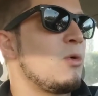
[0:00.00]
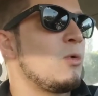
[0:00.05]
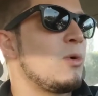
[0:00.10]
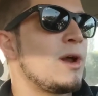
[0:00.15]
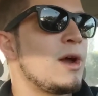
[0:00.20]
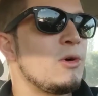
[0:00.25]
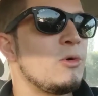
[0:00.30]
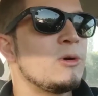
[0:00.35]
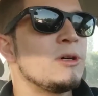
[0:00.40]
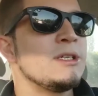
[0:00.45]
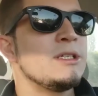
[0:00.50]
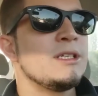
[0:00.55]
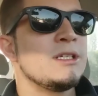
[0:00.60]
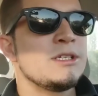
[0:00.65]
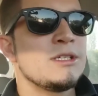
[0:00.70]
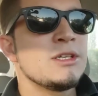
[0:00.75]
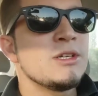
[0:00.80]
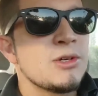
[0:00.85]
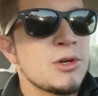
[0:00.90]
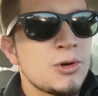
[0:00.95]
what I wanted
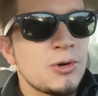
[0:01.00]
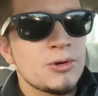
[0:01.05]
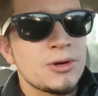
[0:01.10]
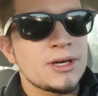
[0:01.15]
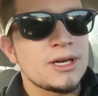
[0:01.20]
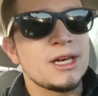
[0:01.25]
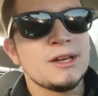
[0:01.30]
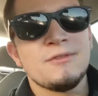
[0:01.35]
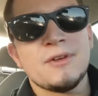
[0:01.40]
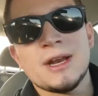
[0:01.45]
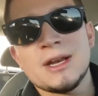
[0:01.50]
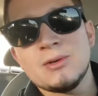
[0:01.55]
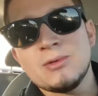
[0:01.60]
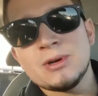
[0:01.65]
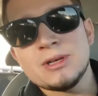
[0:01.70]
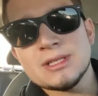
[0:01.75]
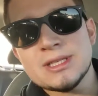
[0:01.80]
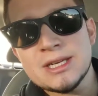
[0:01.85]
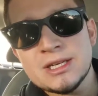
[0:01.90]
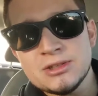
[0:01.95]
to do, and if
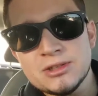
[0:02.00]
anyone is